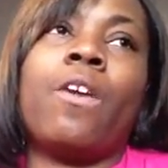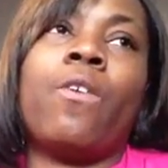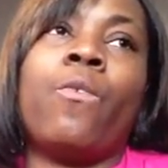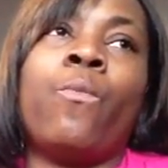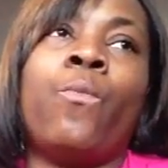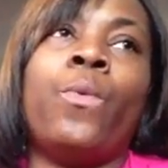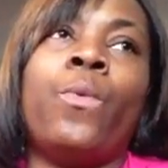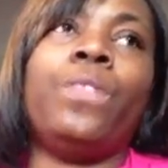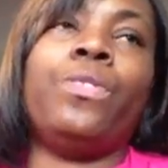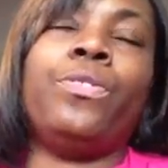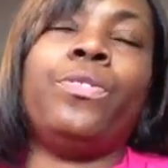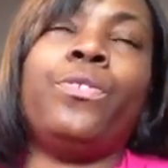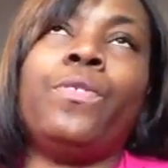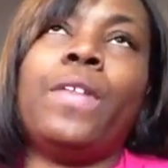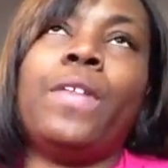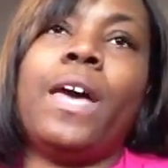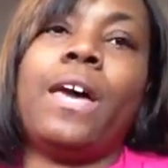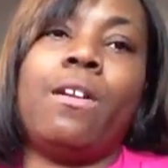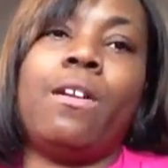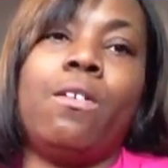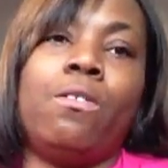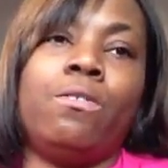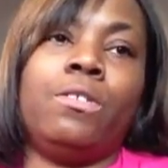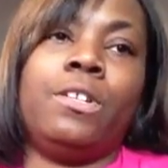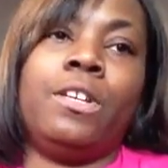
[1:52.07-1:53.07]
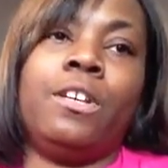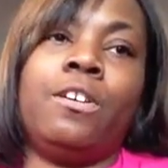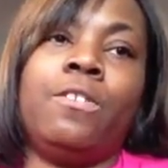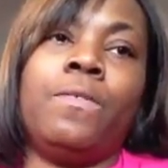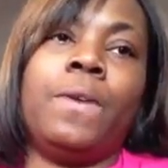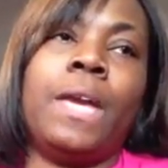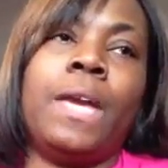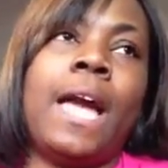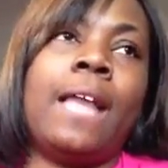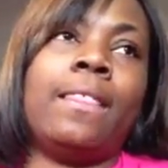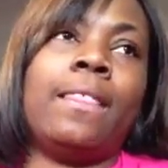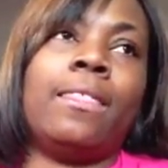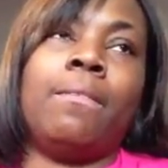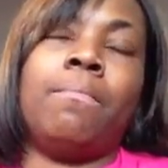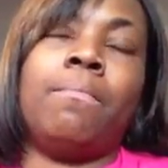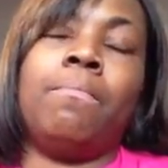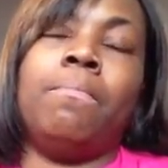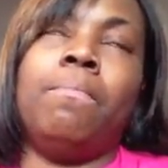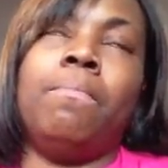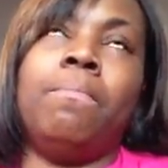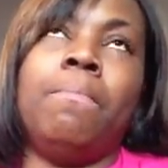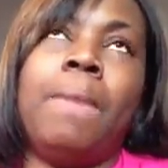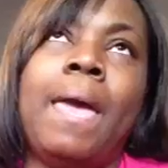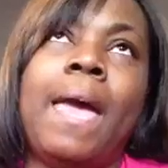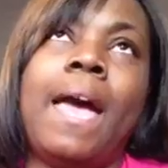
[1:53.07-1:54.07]
went through that whole deal. We got the
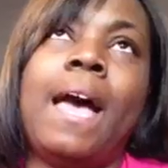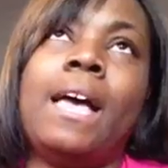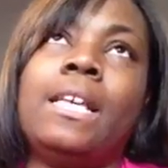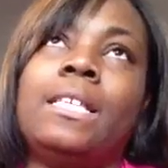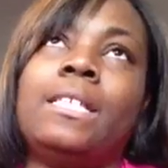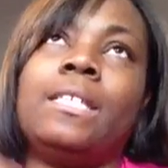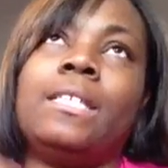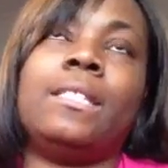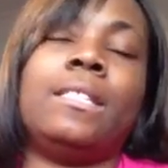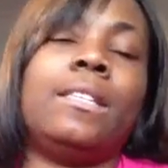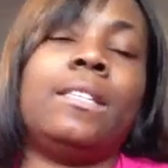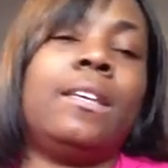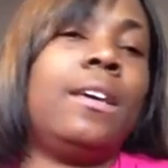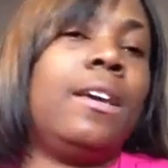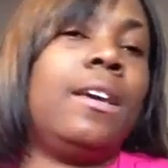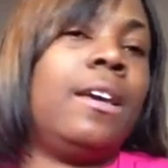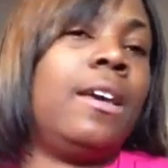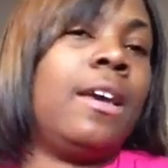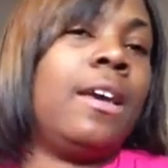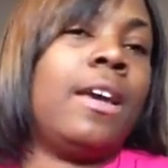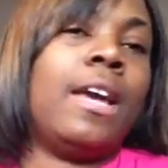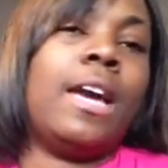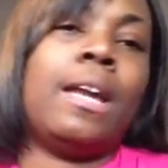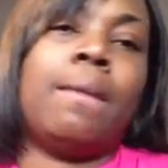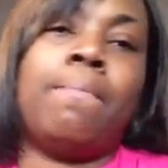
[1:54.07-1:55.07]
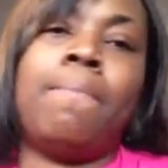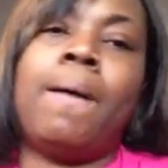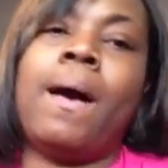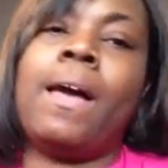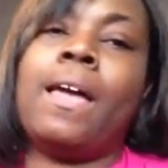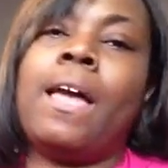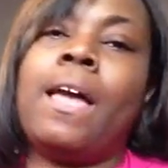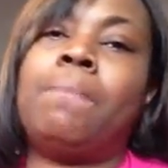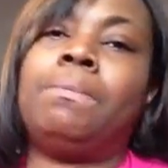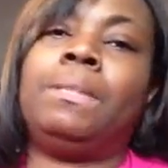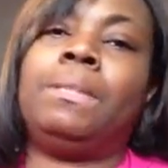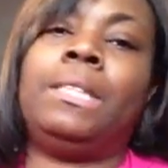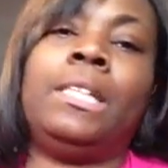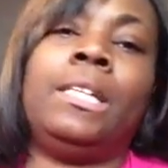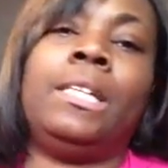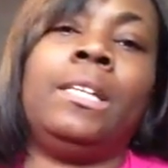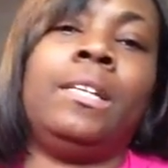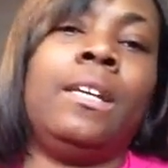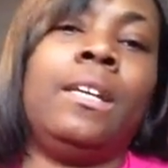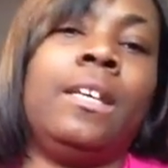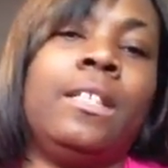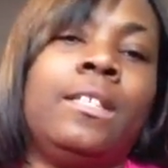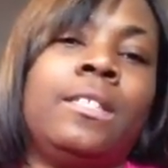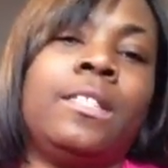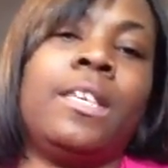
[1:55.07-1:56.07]
mass. I got a biopsy.
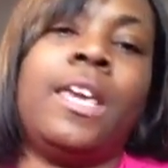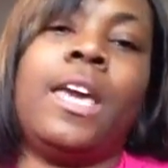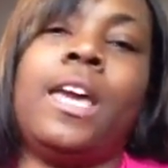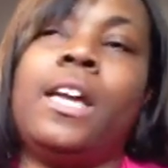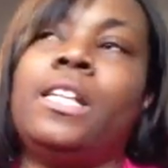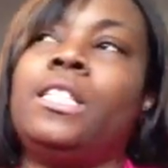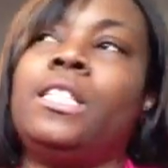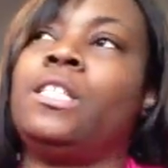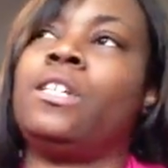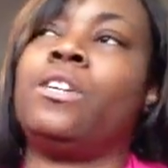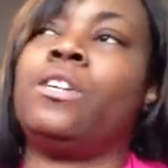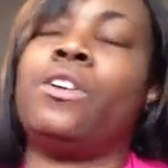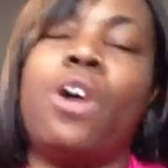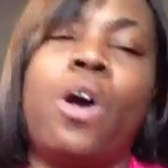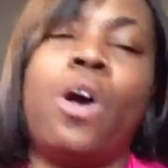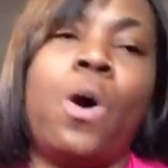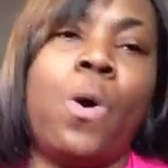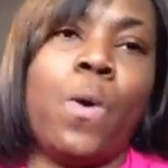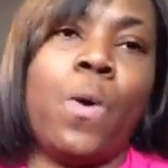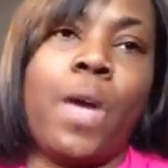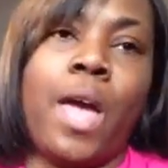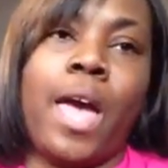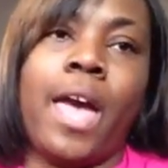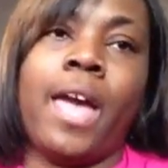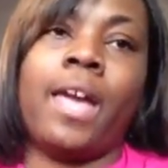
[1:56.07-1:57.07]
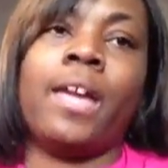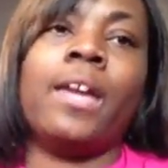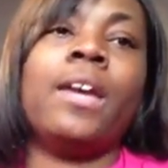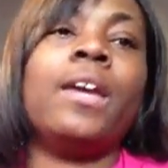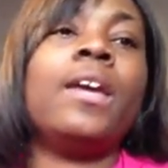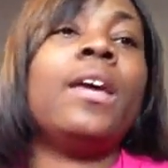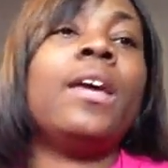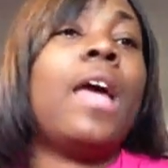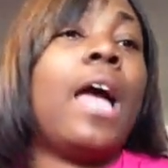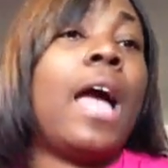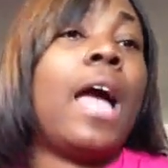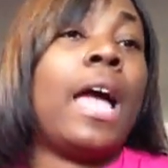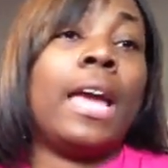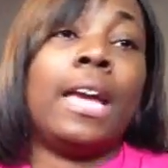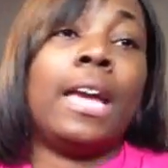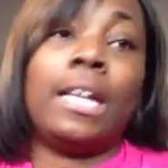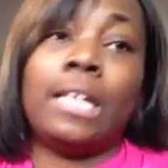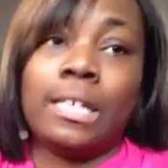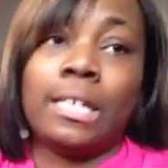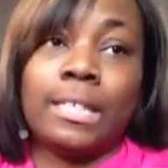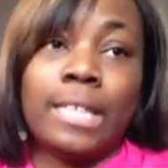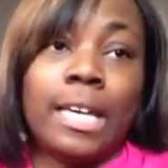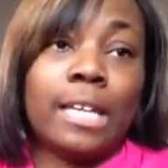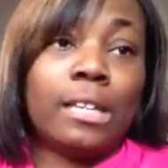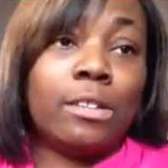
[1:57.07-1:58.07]
Cancer. Okay. I get to
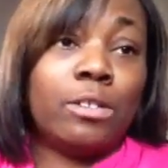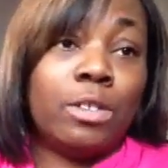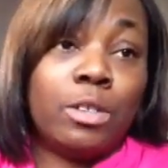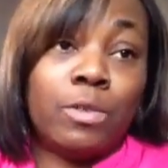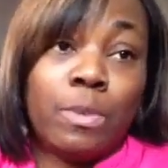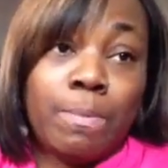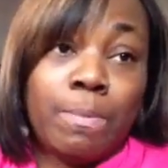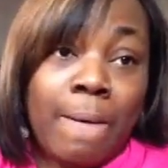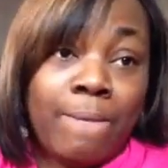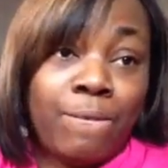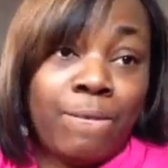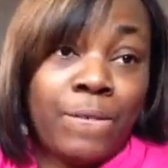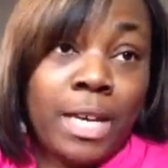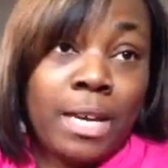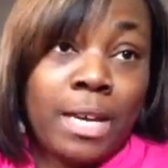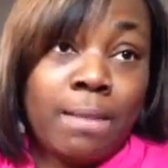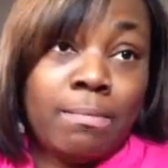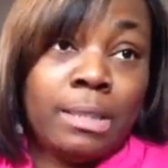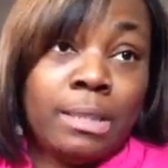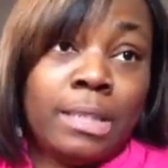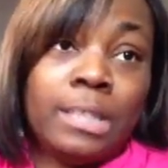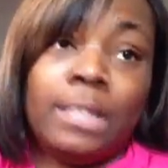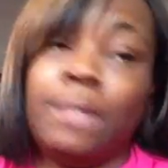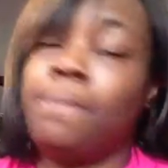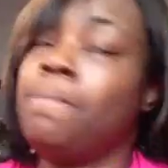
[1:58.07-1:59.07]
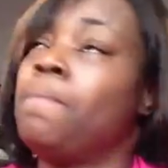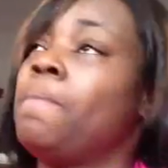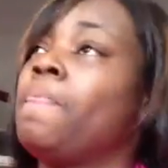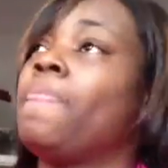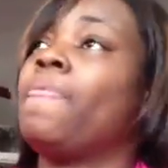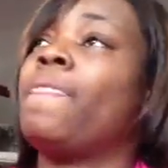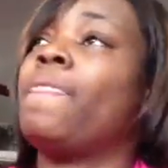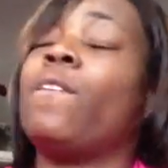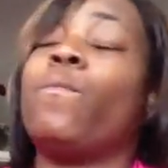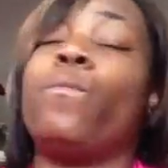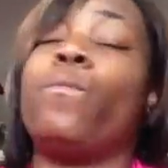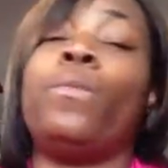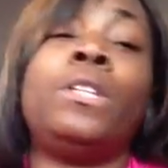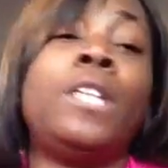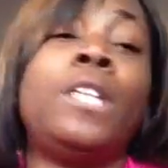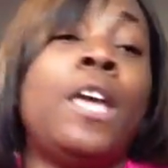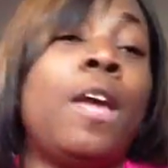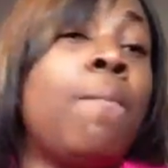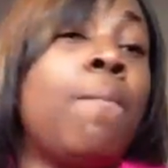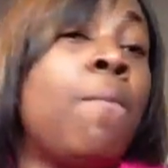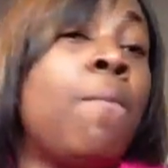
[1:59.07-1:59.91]
St. Louis with my family. We take